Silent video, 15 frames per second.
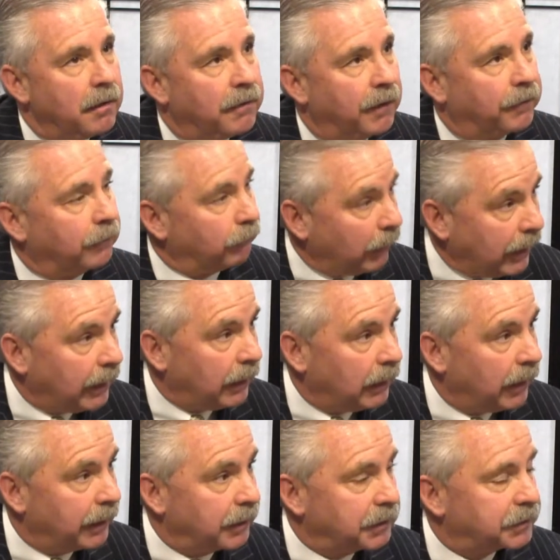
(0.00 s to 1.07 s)
that the
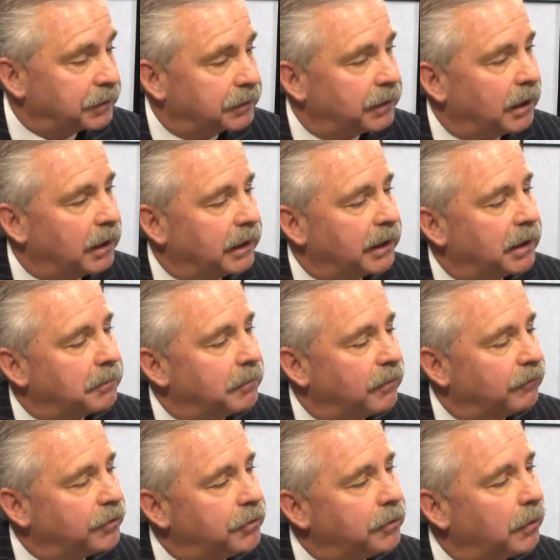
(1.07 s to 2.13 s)
regulators are telling them
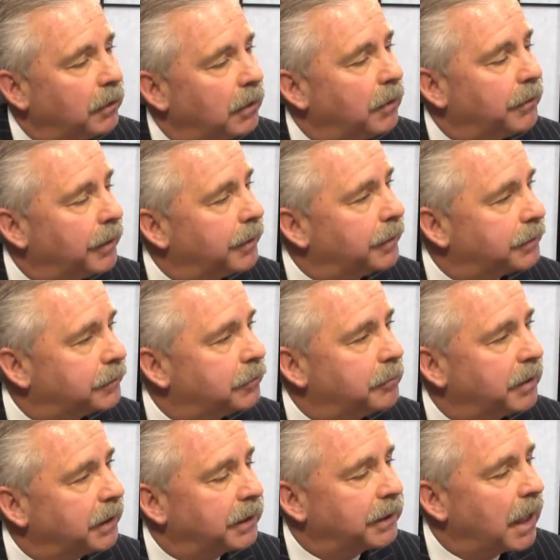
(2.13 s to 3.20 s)
if you do a loan under $2
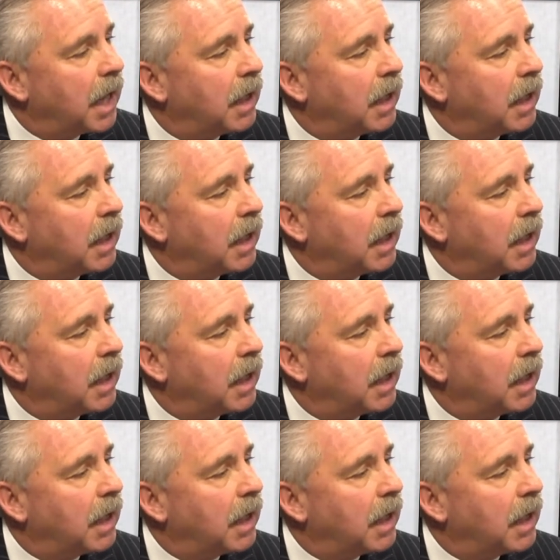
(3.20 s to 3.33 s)
million,